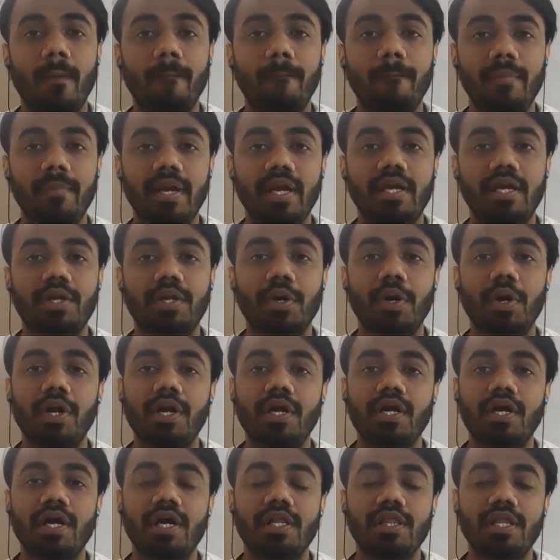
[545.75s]
meet
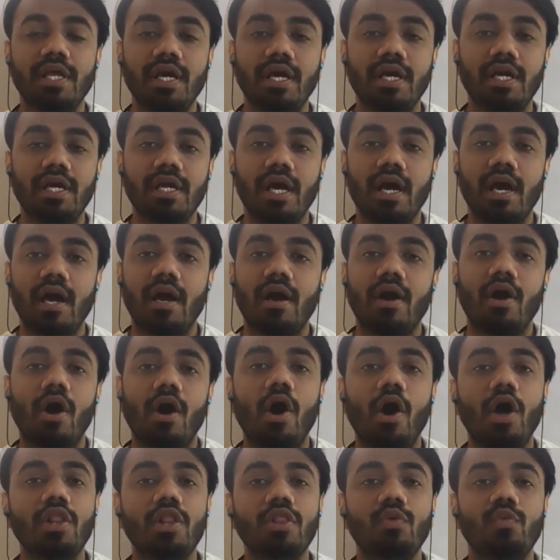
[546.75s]
or connect
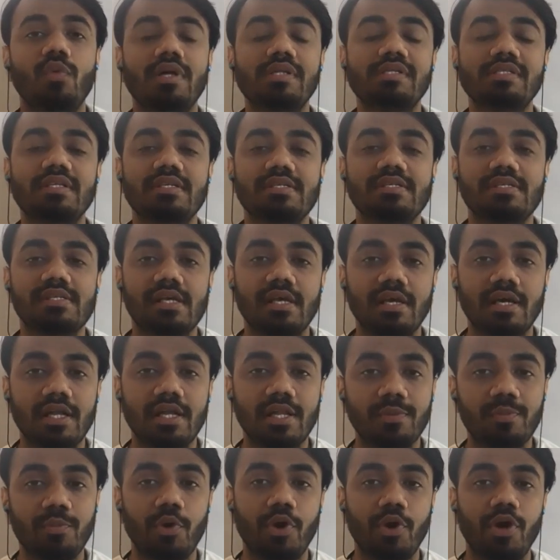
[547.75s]
on one
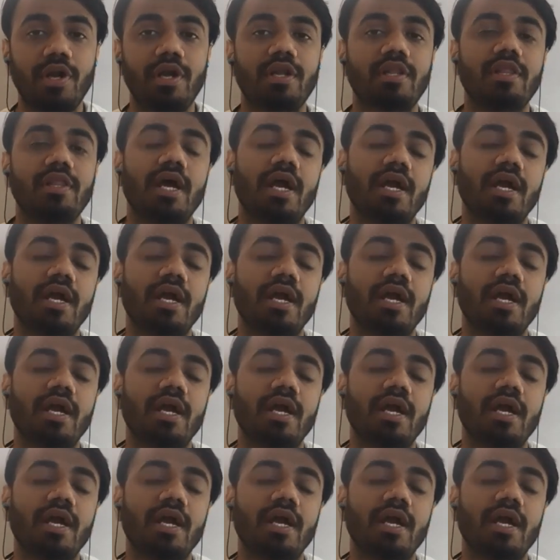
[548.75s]
single point.